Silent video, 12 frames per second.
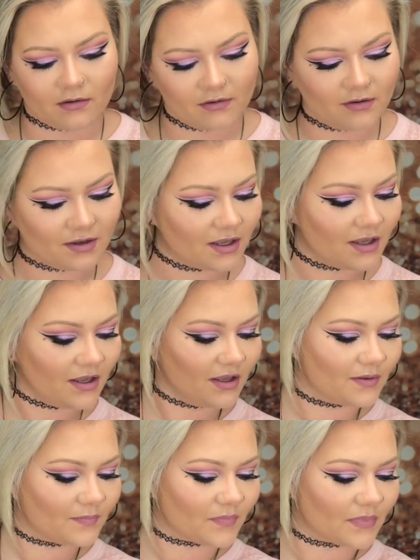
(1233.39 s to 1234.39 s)

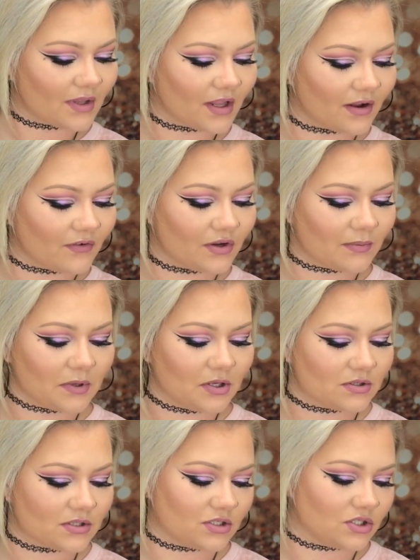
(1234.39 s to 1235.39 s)
And every time I
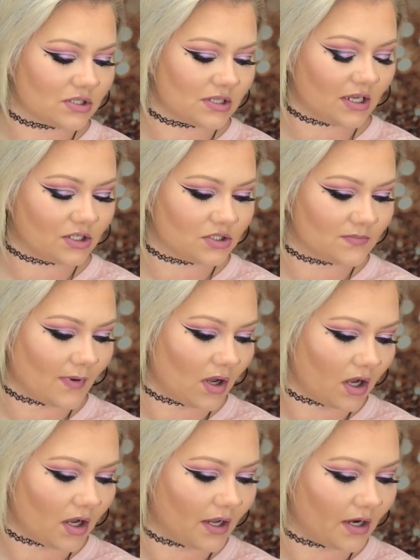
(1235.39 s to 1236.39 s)
use it, it just catches my
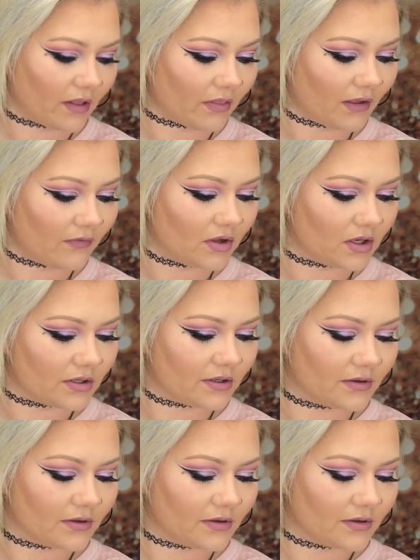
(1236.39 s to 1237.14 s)
eye and I love it.